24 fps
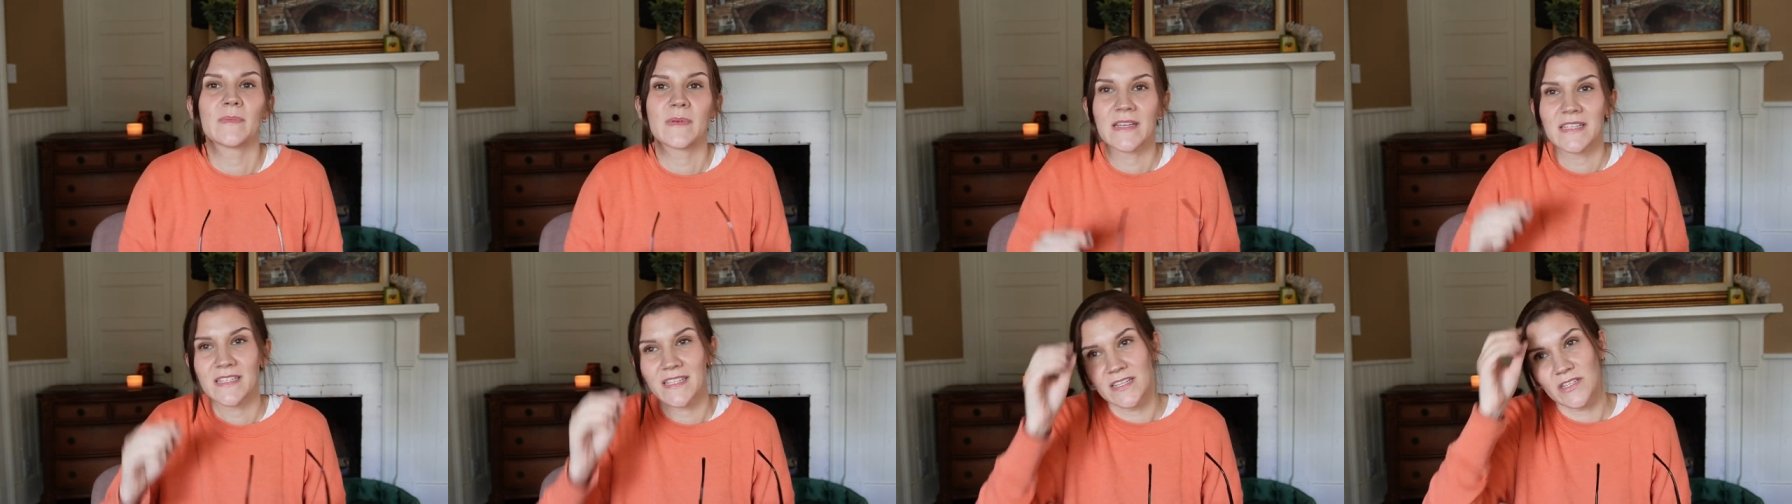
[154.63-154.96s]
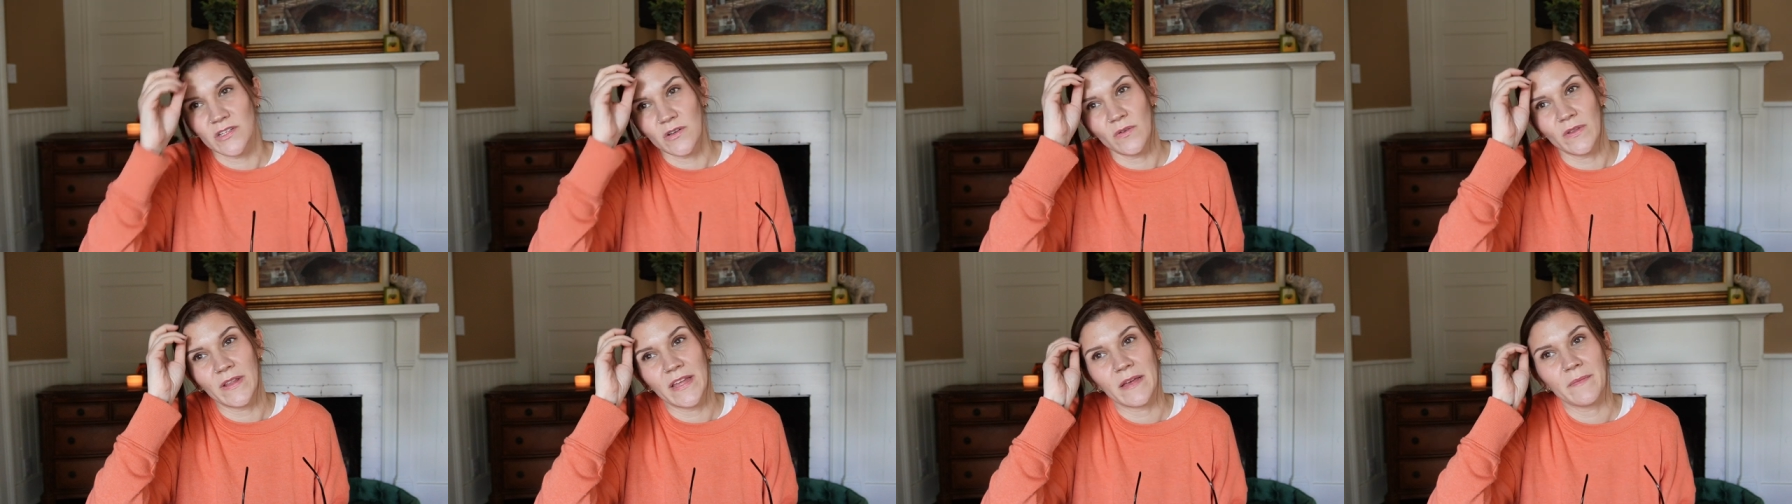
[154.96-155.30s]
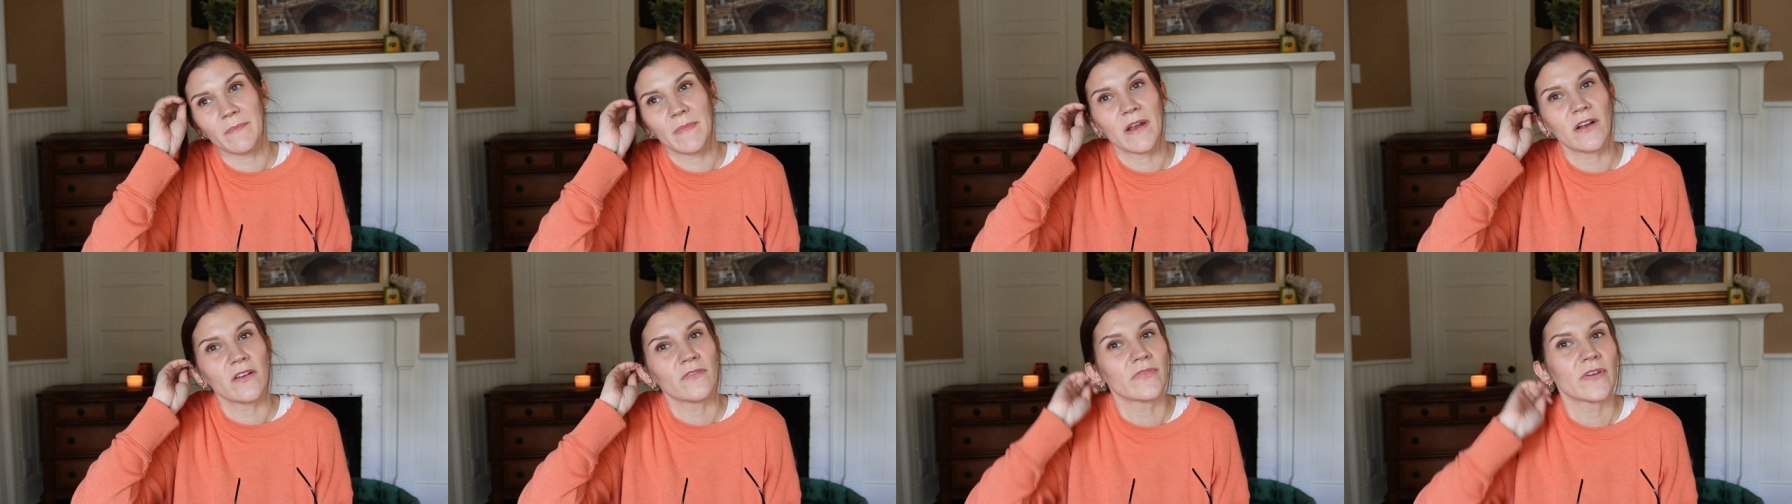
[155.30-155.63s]
because I don't like
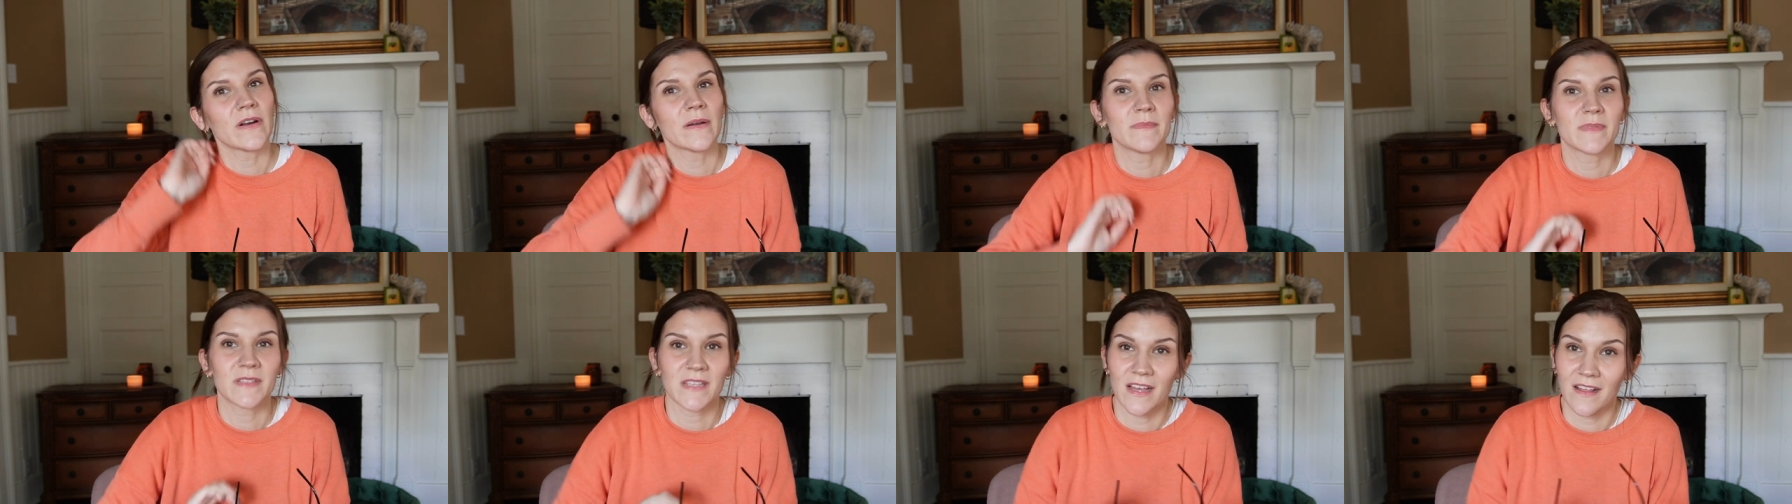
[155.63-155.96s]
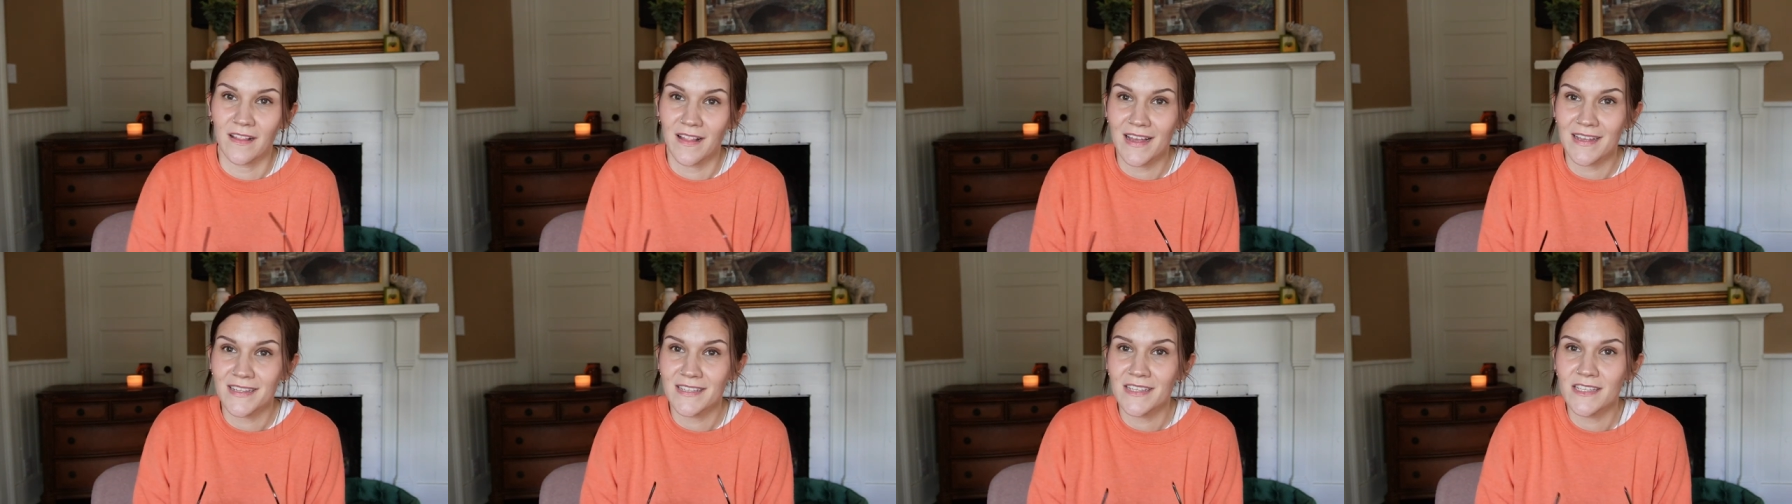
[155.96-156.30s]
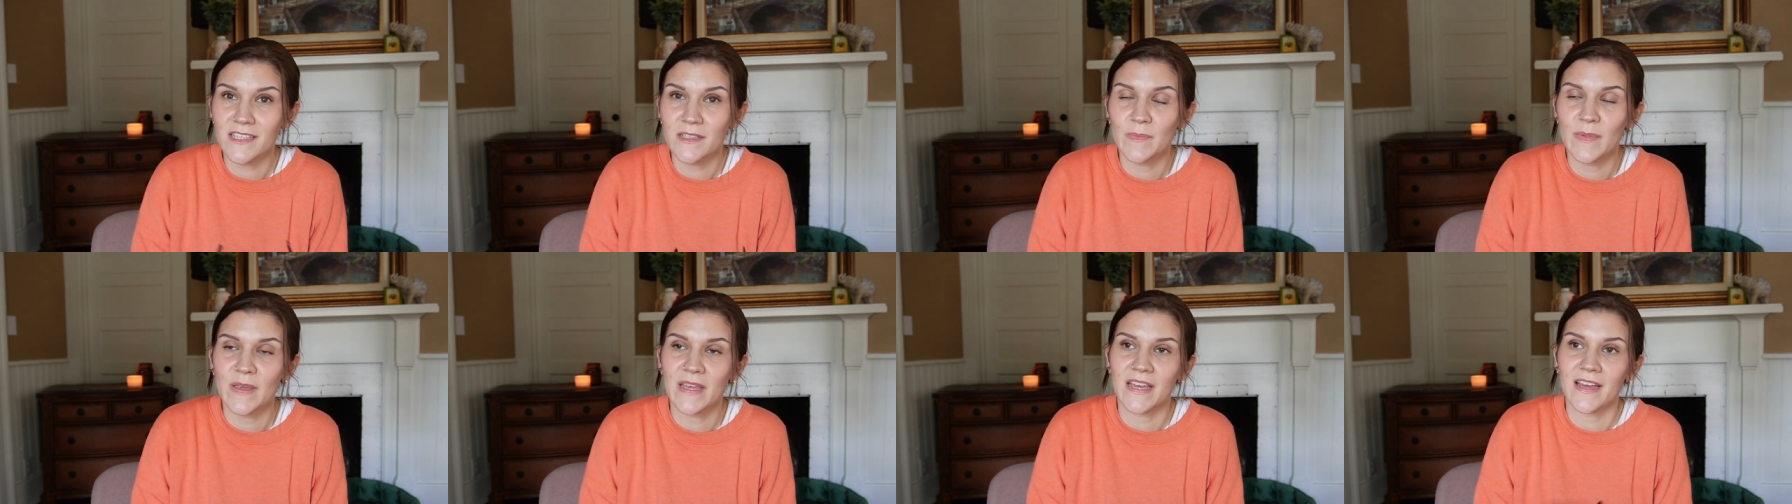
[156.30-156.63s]
metal frame
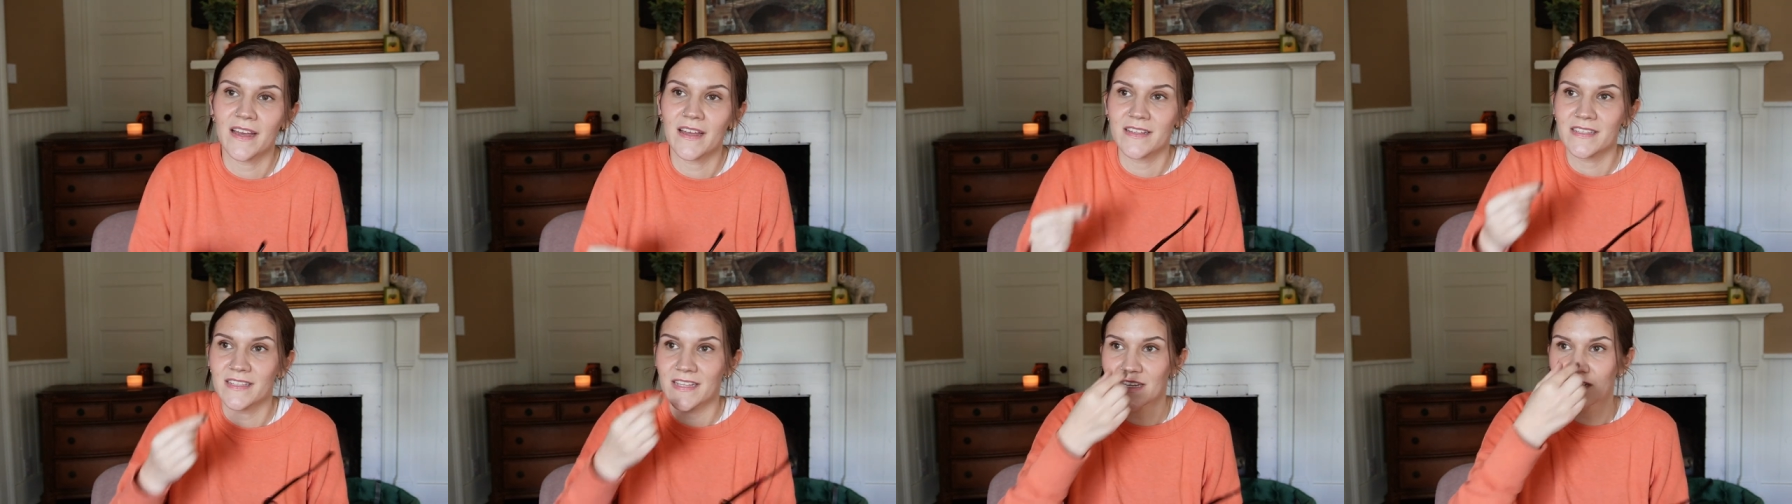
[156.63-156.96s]
sunglasses because